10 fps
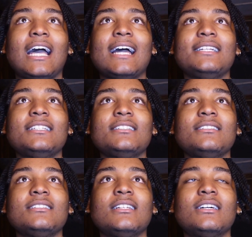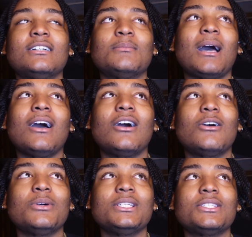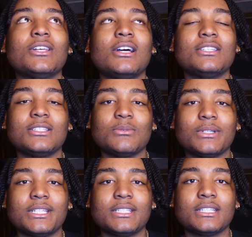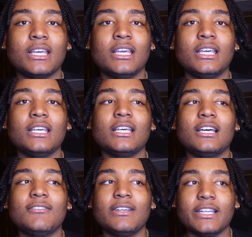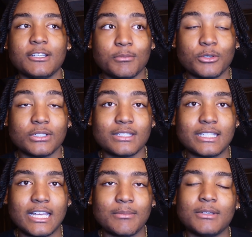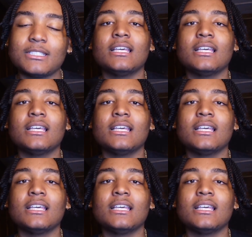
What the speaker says: I always thought this was a very important step.